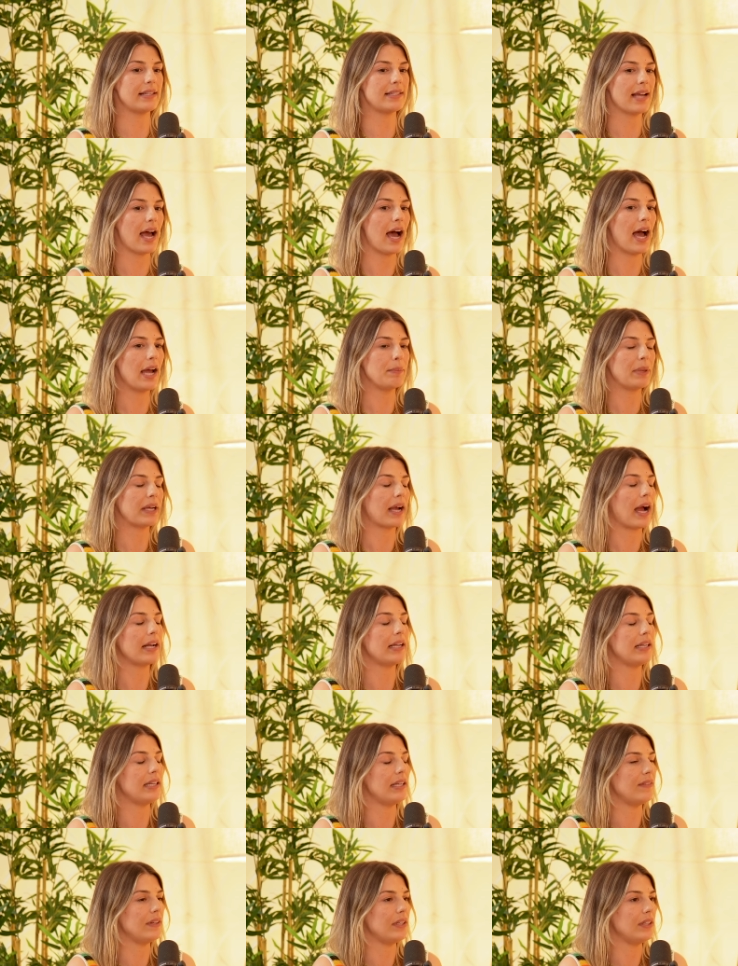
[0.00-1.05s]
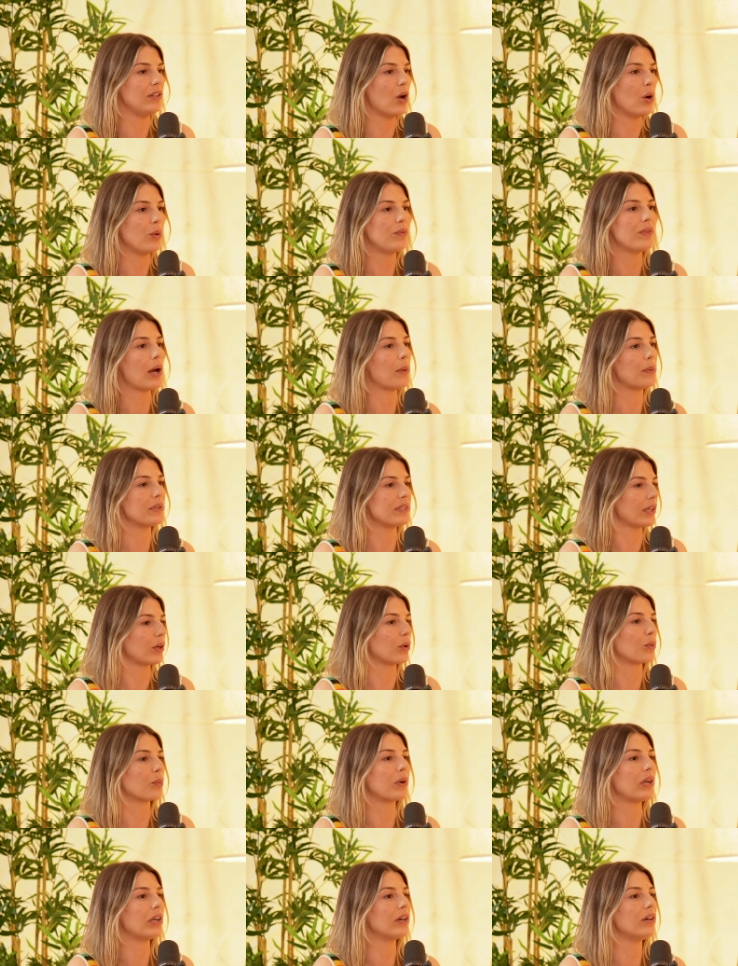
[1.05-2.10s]
the time, like, I didn't even know if that was like a
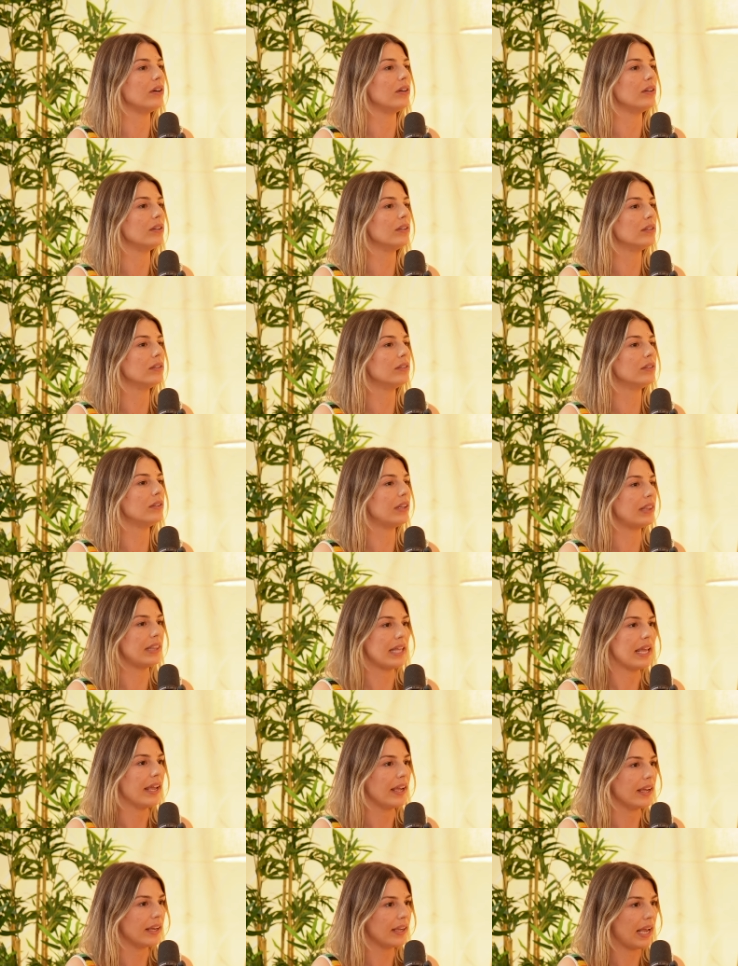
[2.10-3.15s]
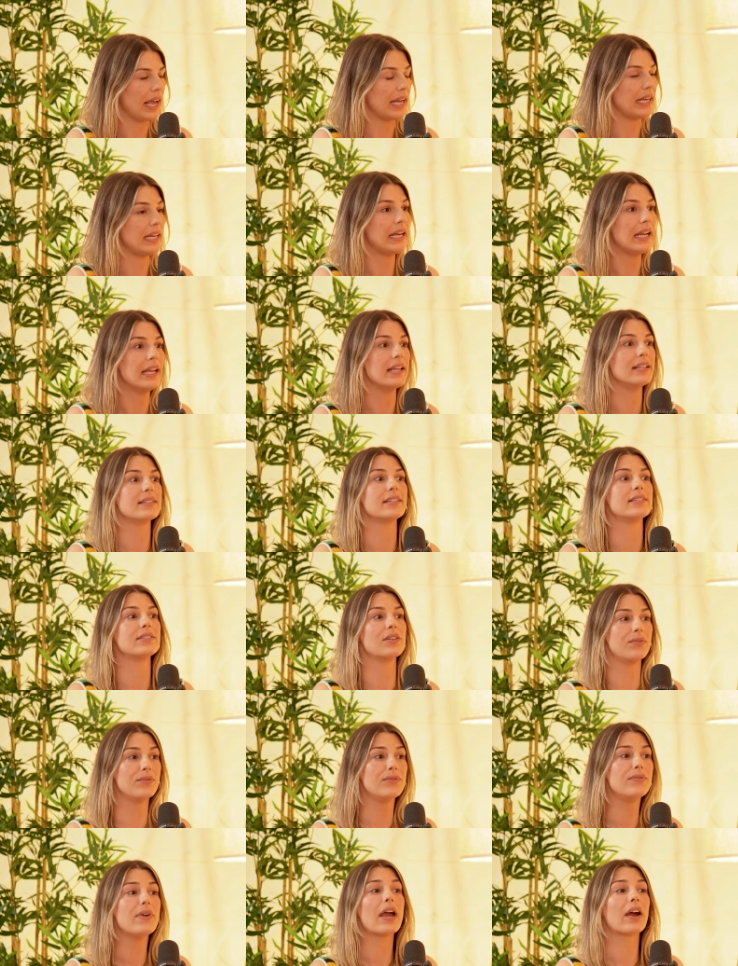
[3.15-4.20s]
real thing. Yeah. And it is. It's a
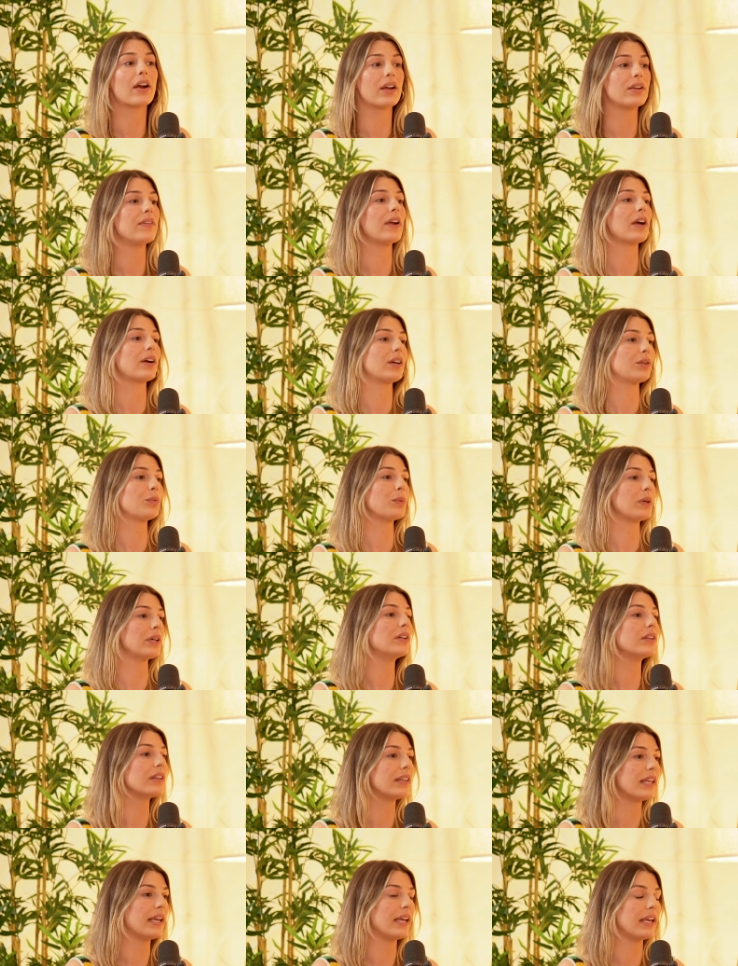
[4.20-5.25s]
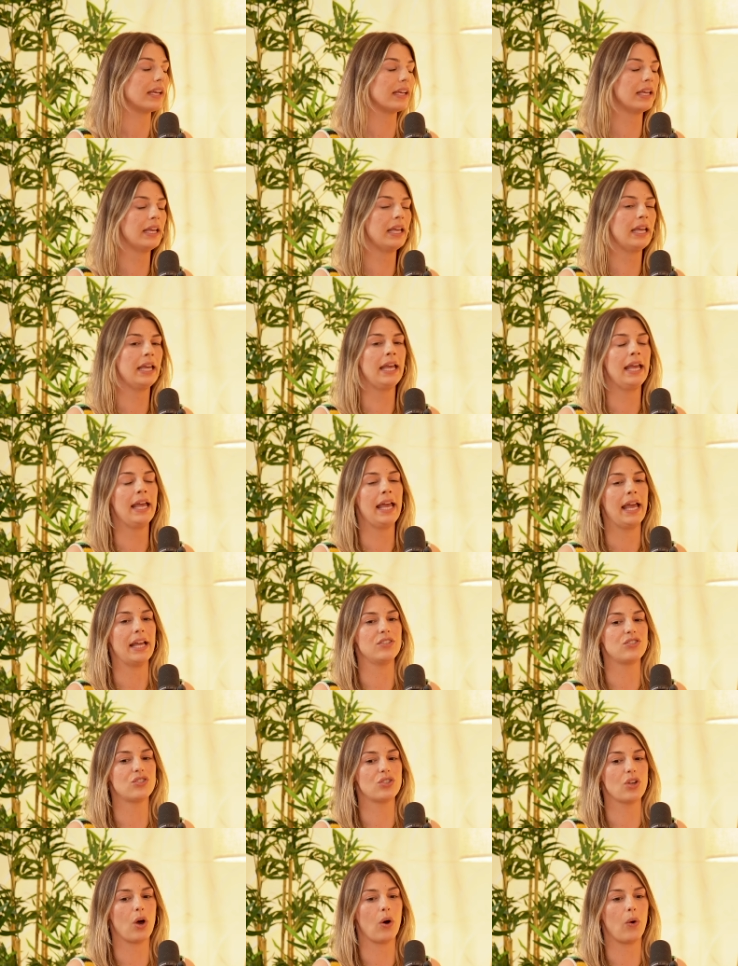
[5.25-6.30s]
very, very real thing. Right. And
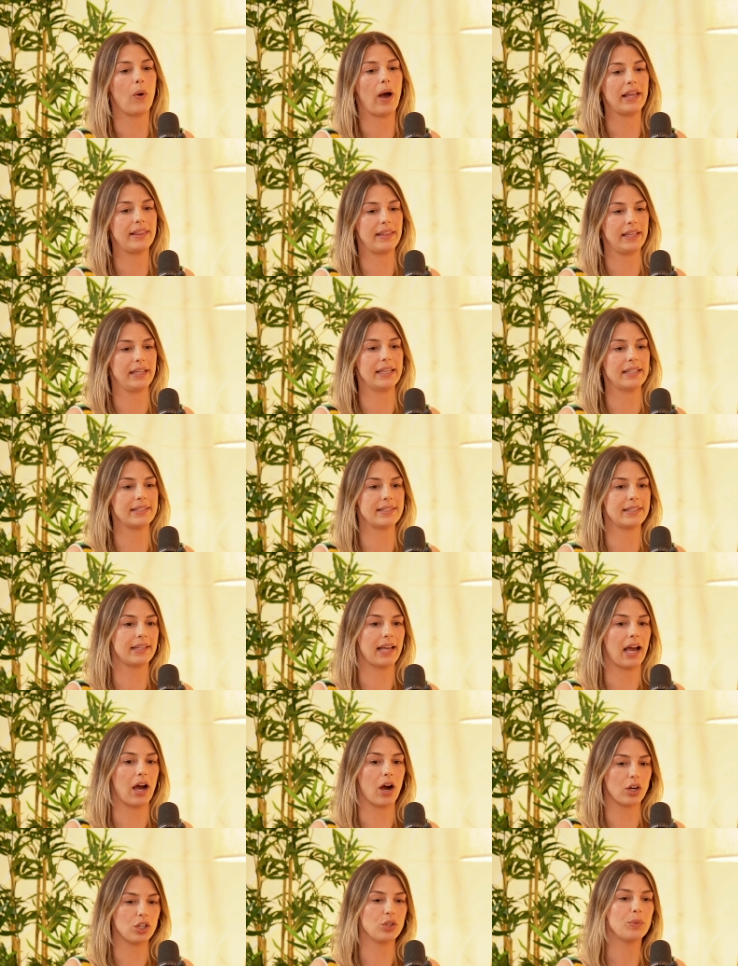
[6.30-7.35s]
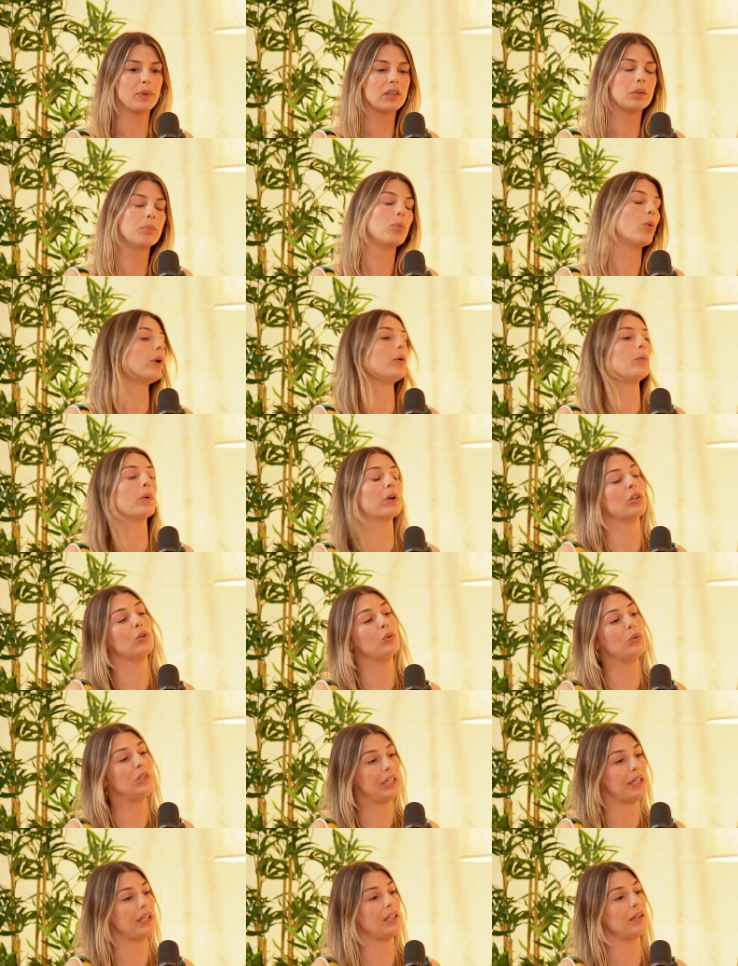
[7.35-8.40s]
so I think it's are you at the point where you
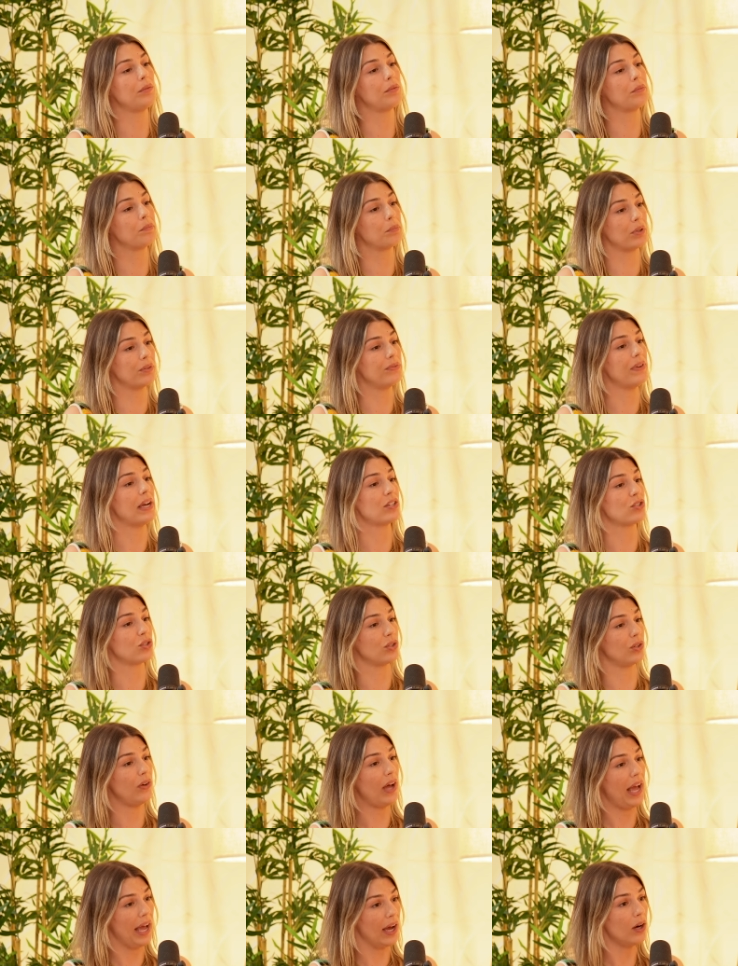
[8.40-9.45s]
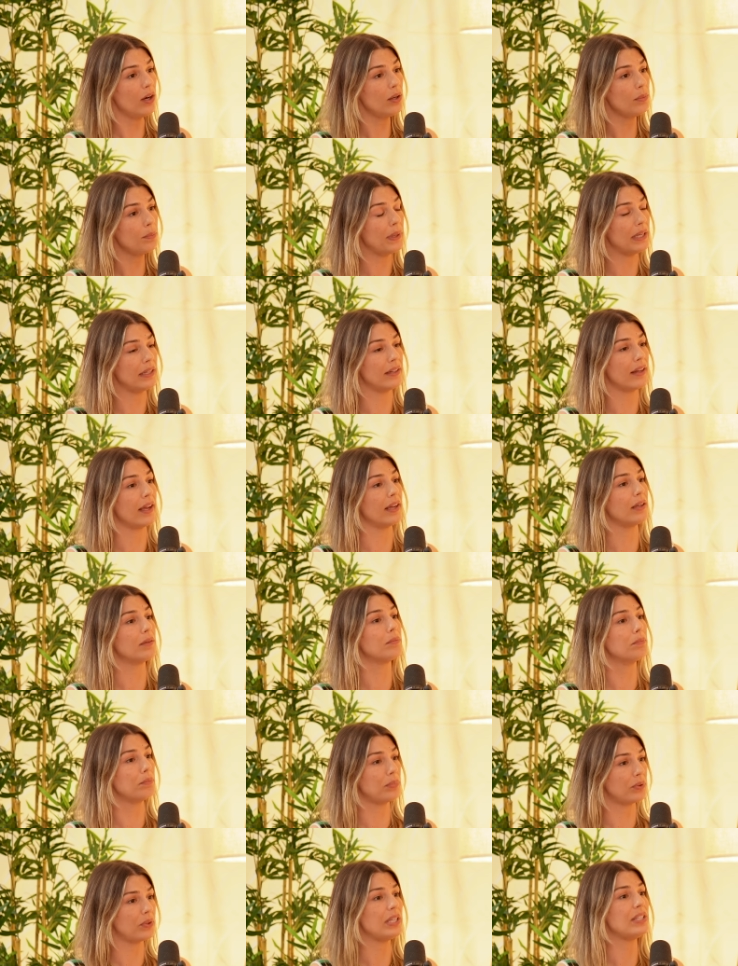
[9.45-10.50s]
need professional help and like
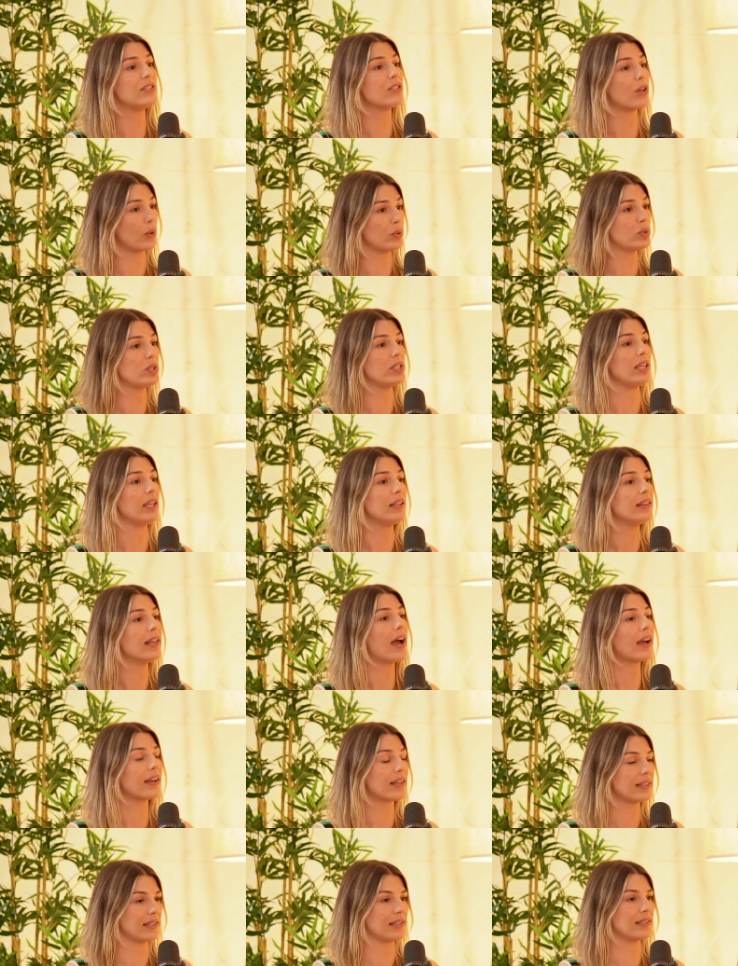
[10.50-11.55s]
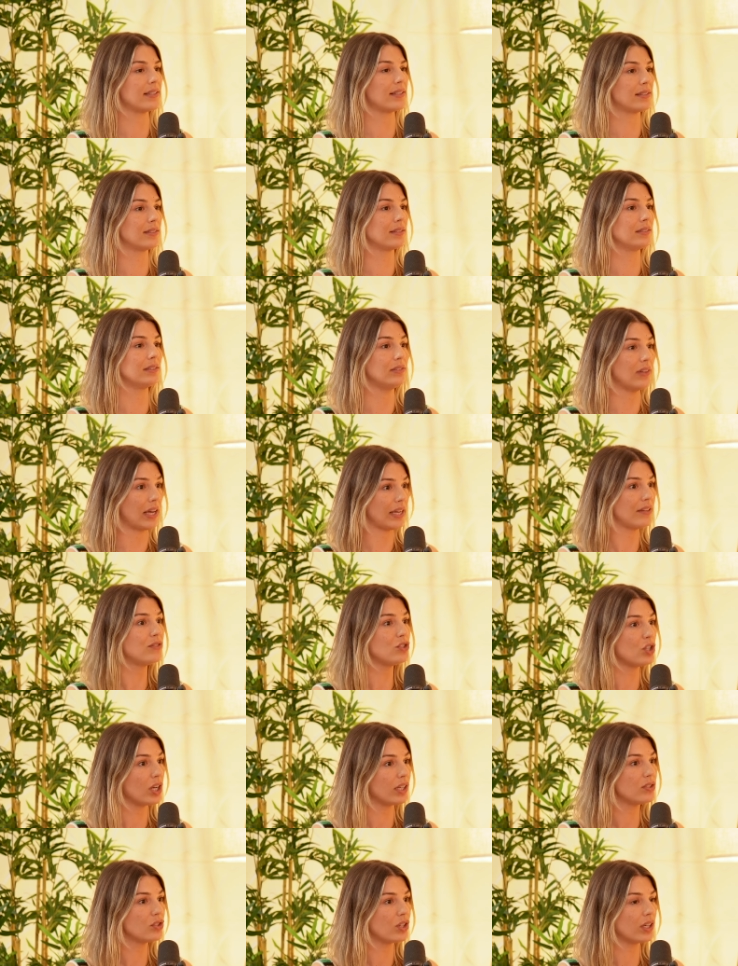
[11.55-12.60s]
please go seek that because it's life
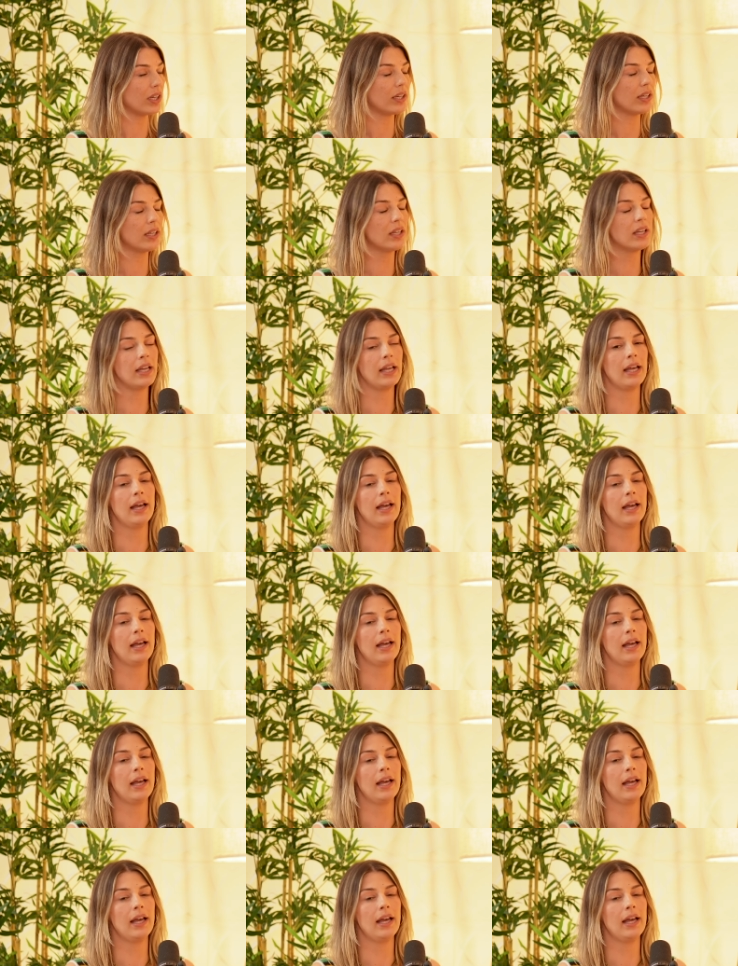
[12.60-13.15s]
changing